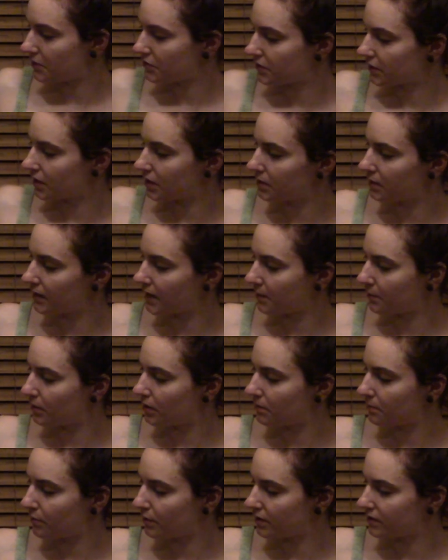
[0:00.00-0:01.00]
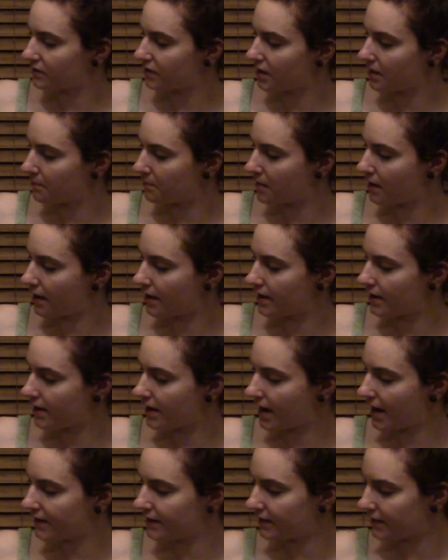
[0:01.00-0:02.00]
just gonna like put some
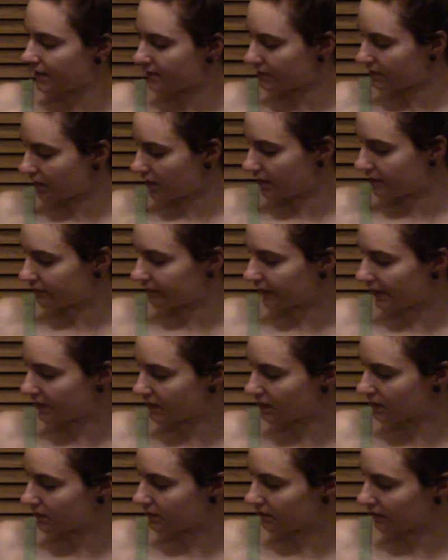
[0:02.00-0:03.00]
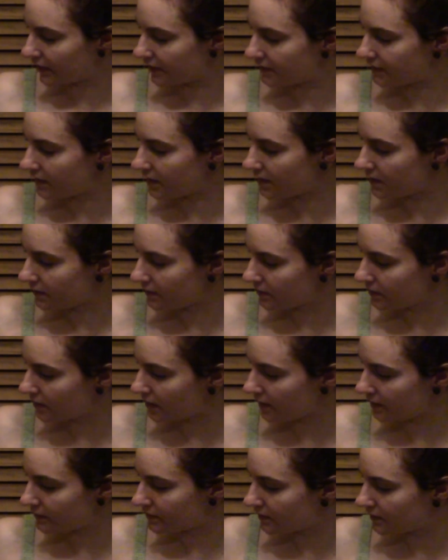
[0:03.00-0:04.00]
ideas of lacy
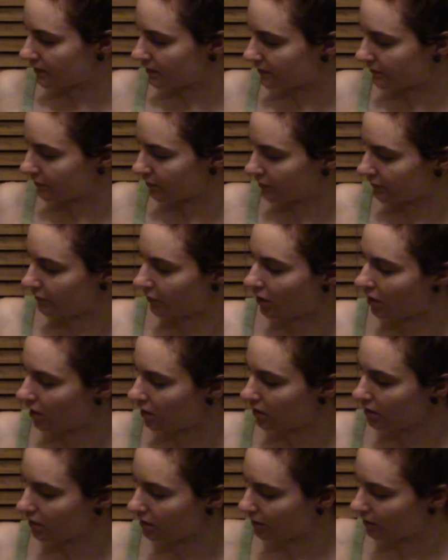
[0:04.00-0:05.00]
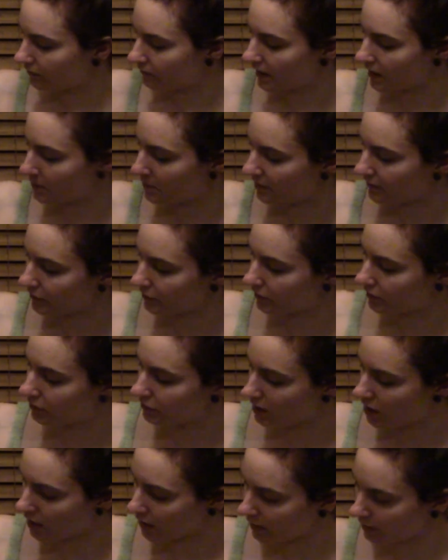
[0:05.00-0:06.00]
knits for fall right above your little
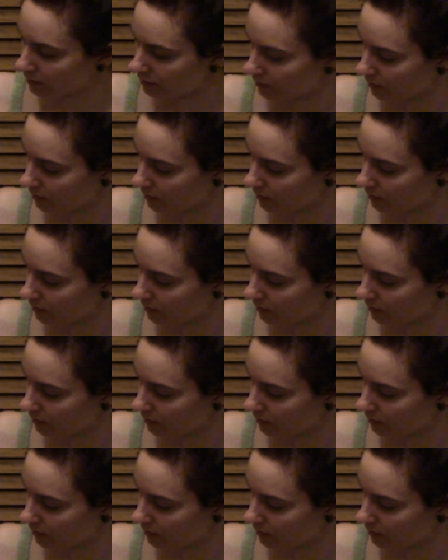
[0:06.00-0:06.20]
noggin?